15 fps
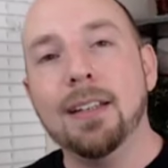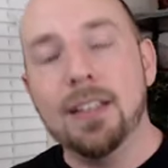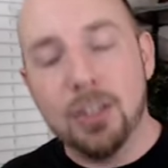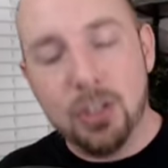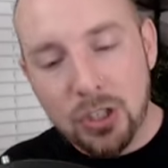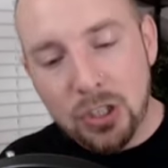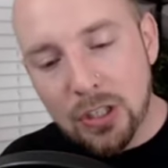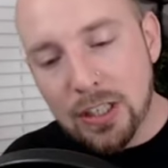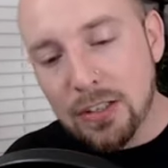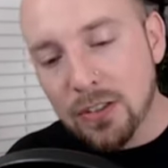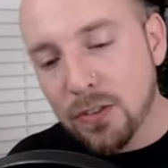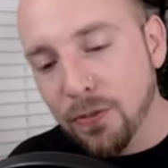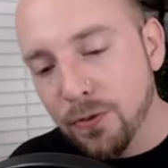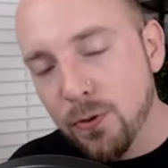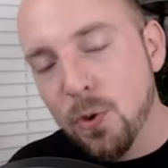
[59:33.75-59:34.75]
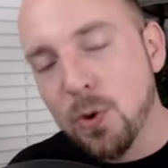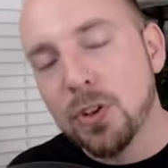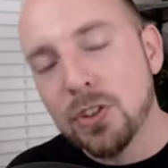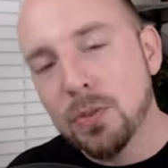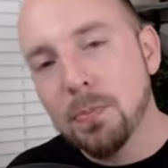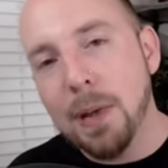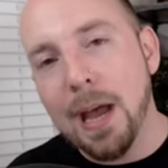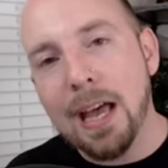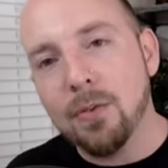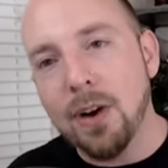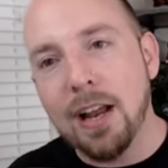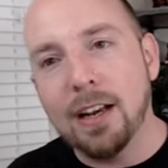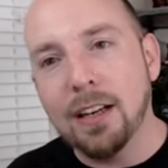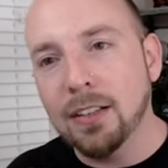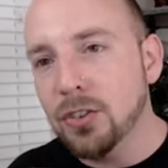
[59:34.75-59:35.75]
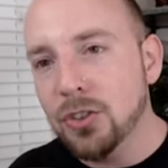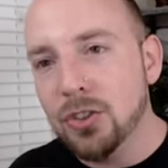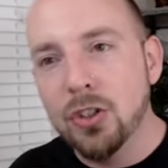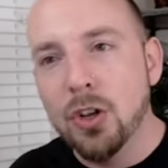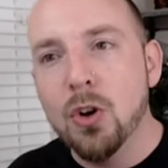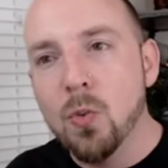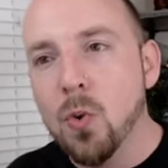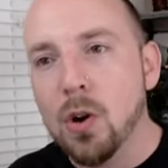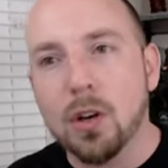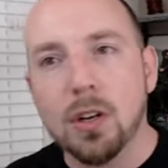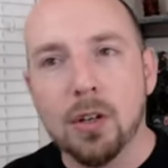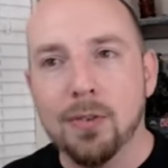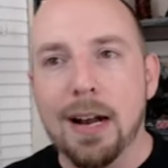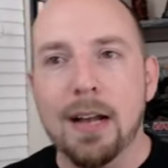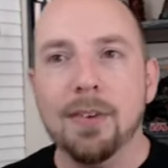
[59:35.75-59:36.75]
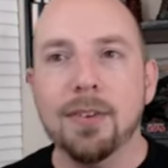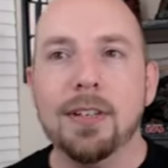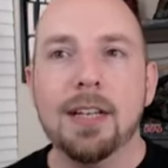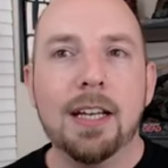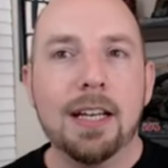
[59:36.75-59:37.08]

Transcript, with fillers: It's it's forced bad writing. There's no work around.